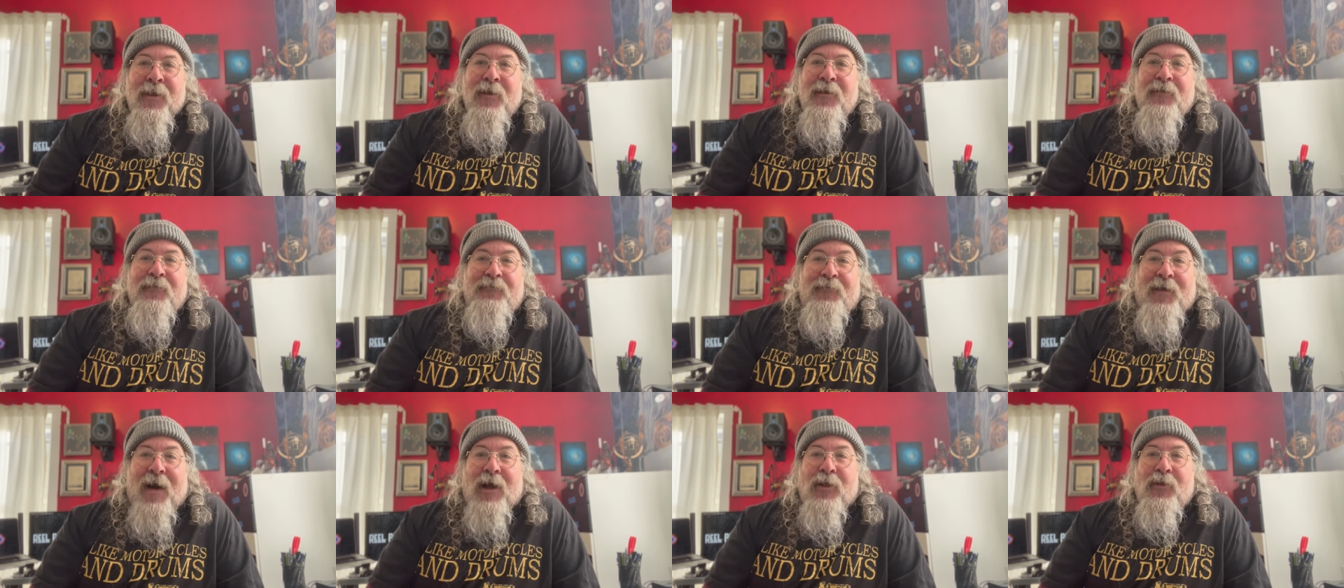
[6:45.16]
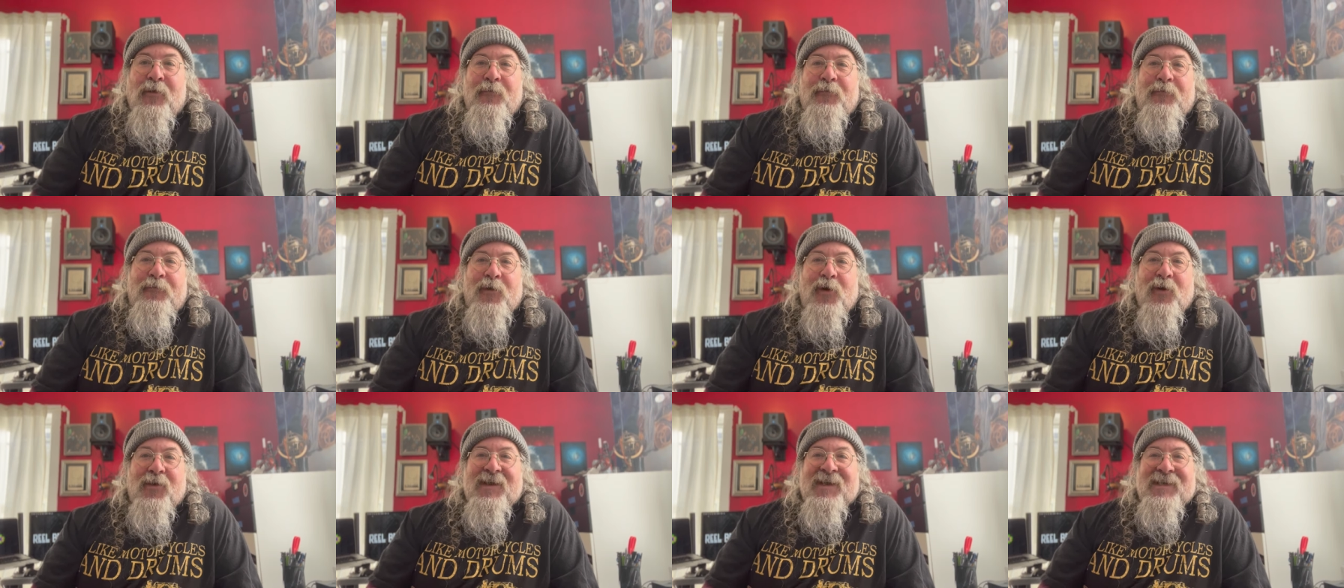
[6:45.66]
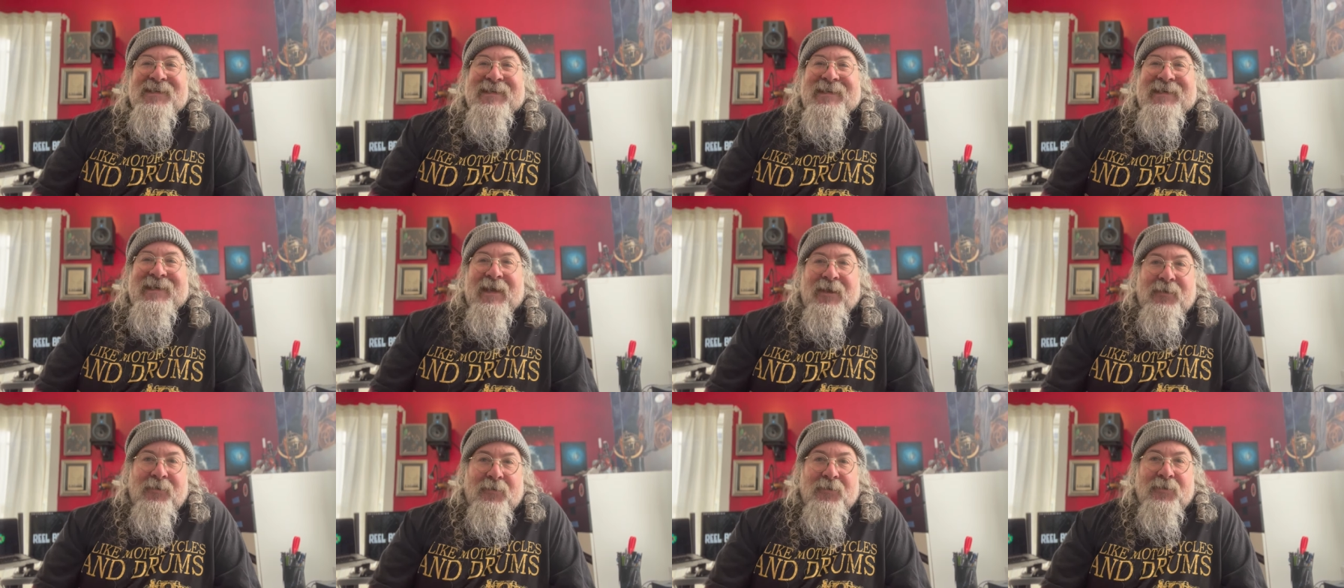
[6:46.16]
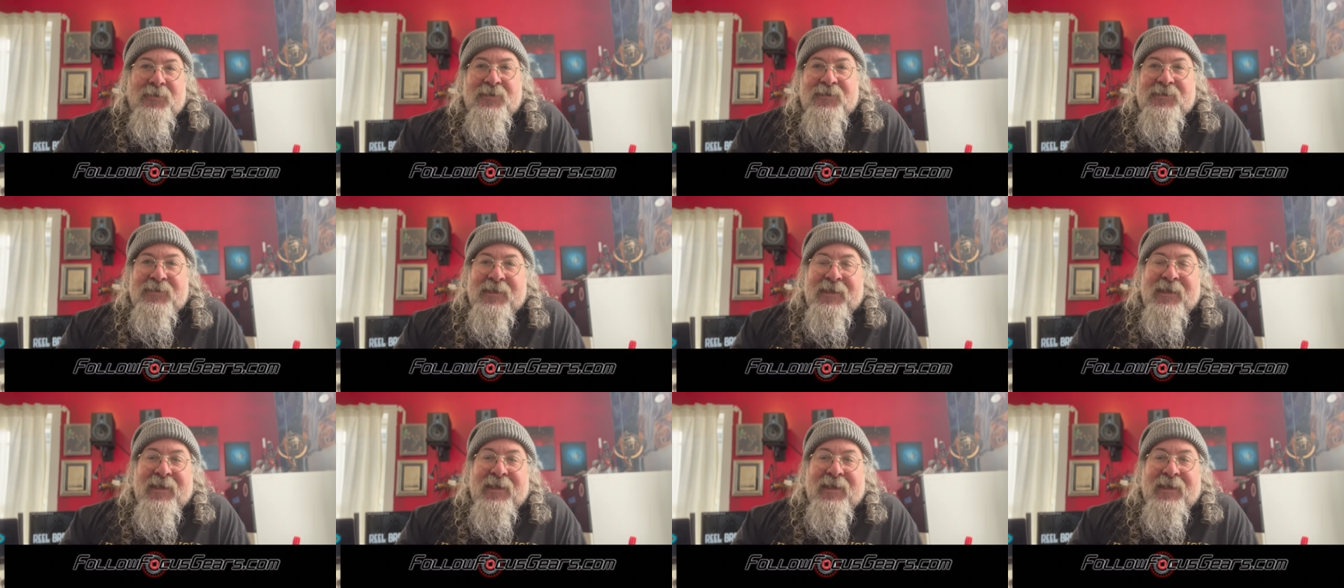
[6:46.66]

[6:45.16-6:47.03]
Follow Focus Gears.